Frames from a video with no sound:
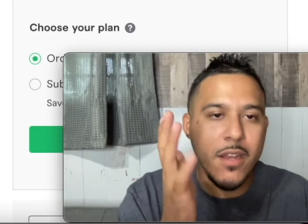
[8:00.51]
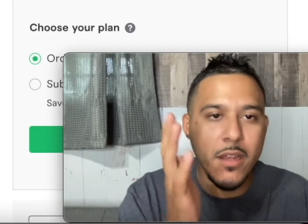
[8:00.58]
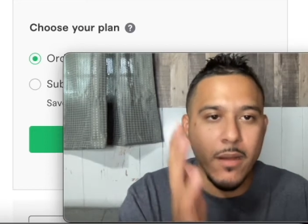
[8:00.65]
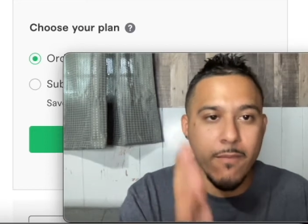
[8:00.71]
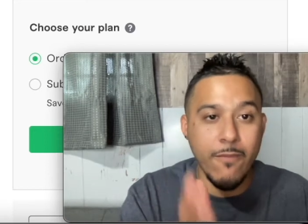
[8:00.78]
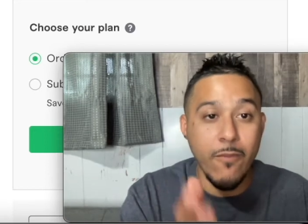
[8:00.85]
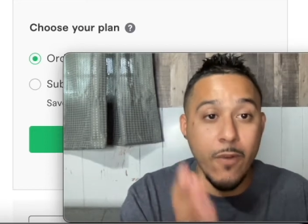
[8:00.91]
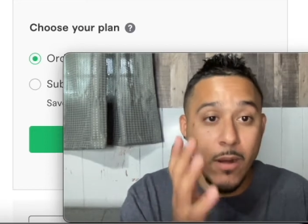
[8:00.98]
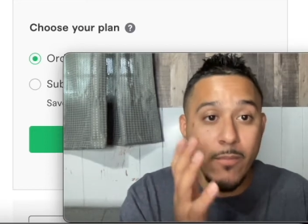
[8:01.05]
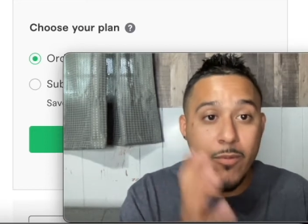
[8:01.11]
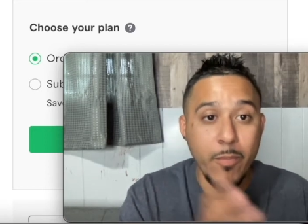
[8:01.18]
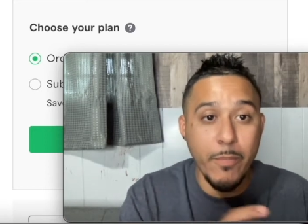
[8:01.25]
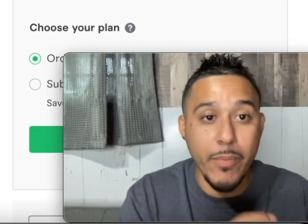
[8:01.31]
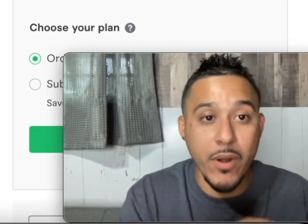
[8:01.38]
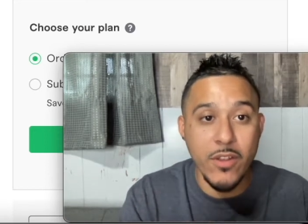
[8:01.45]
confirmed
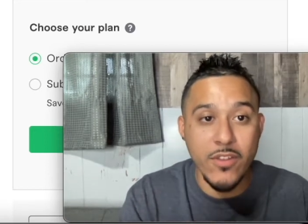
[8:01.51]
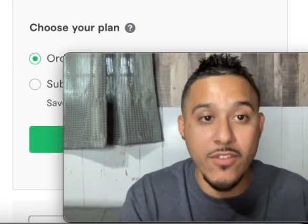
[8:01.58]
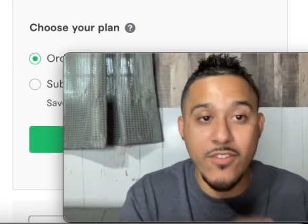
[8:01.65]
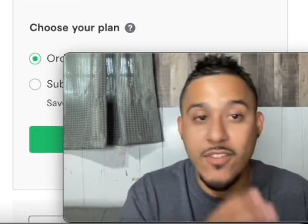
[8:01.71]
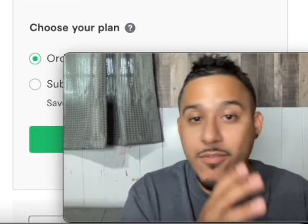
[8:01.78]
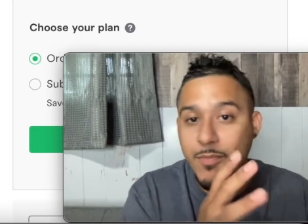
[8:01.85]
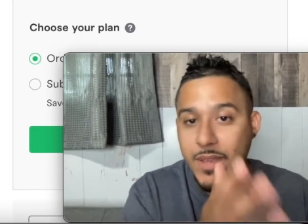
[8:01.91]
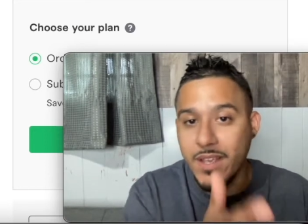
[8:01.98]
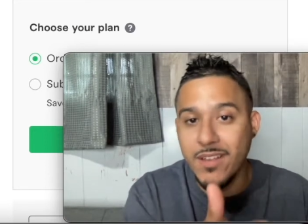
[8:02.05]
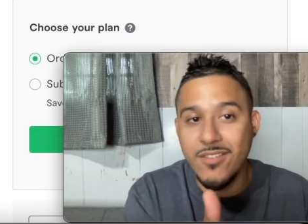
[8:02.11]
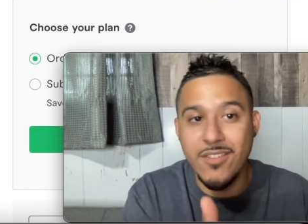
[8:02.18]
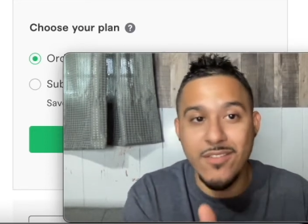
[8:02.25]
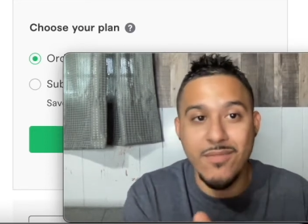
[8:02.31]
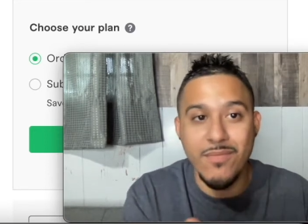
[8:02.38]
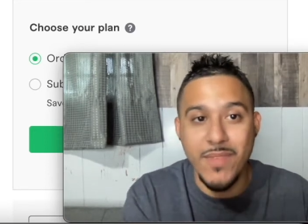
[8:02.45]
purchases because
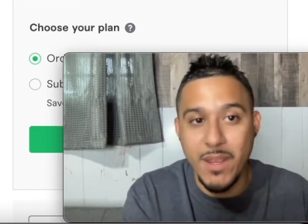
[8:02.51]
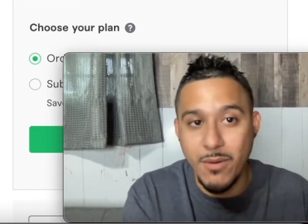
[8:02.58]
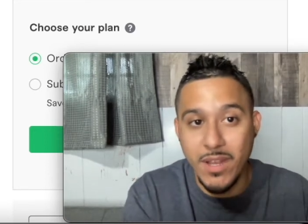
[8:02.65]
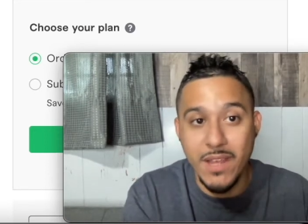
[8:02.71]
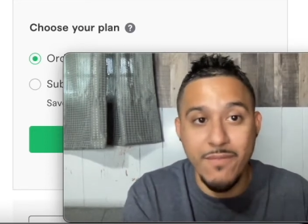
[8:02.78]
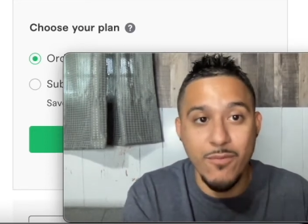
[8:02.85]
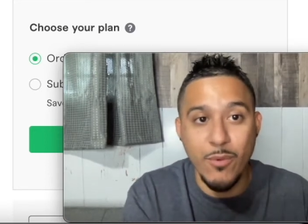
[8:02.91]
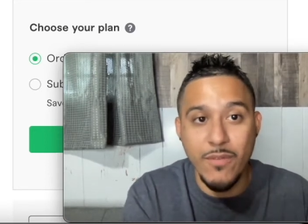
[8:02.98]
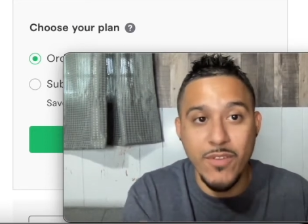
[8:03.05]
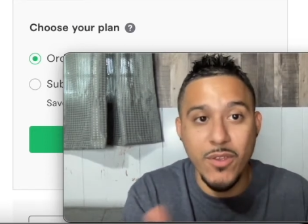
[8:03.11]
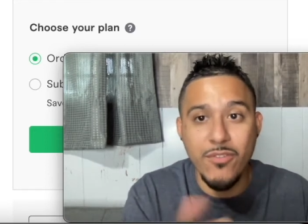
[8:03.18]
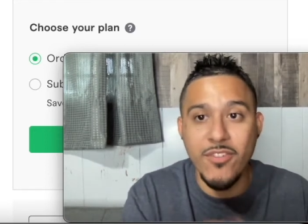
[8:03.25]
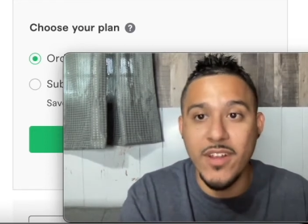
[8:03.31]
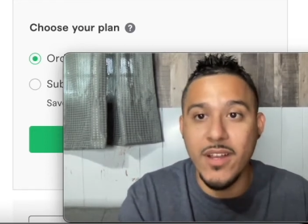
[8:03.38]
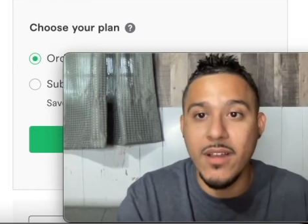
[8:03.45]
they left
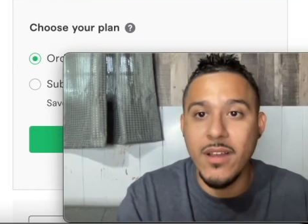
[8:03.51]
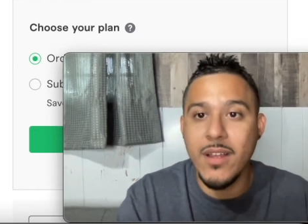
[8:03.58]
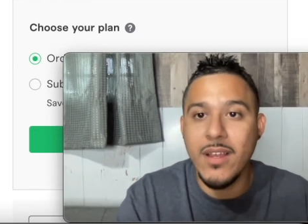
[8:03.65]
reviews there.